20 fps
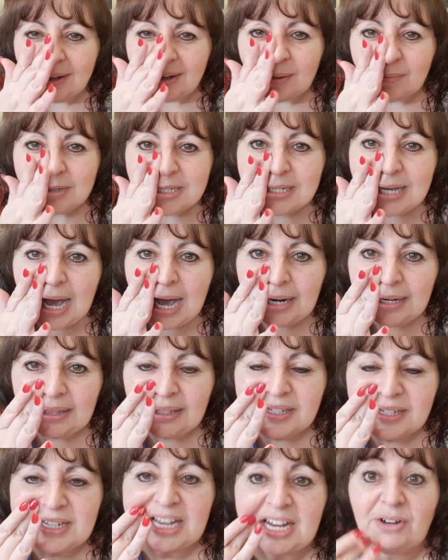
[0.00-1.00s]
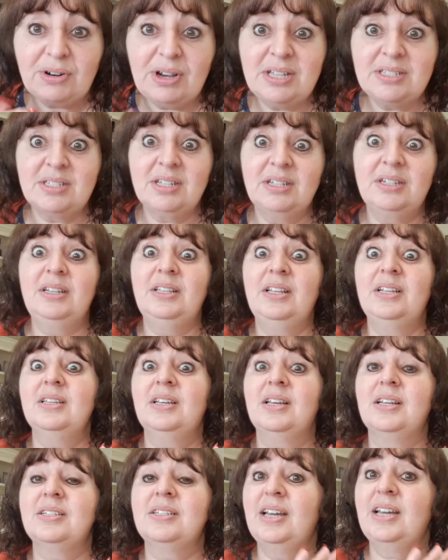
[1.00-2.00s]
I'm starting the decrease. Oh, that's
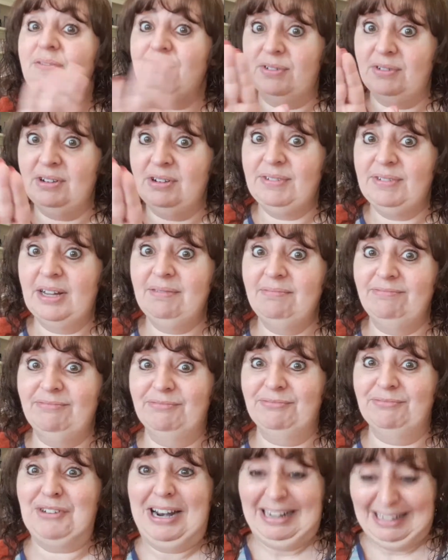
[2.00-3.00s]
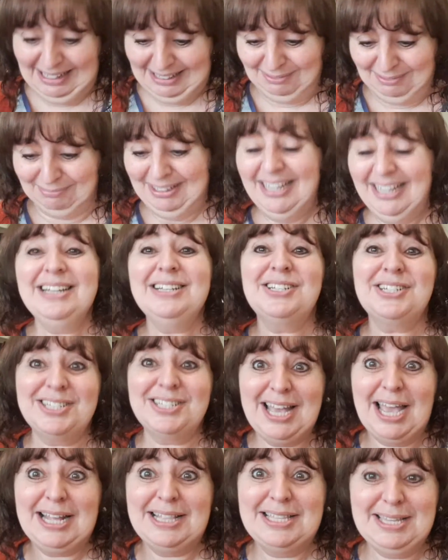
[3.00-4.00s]
going to take forever, Franca.
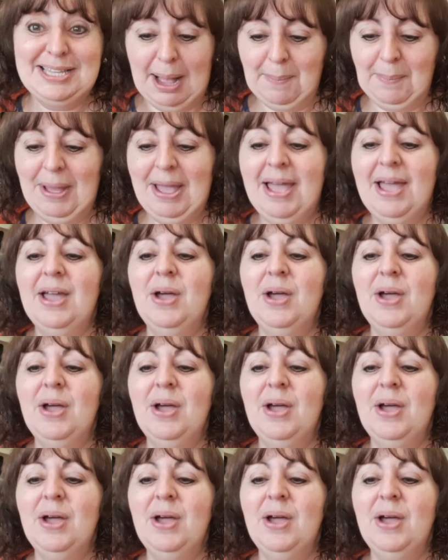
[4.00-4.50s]
Just heads up.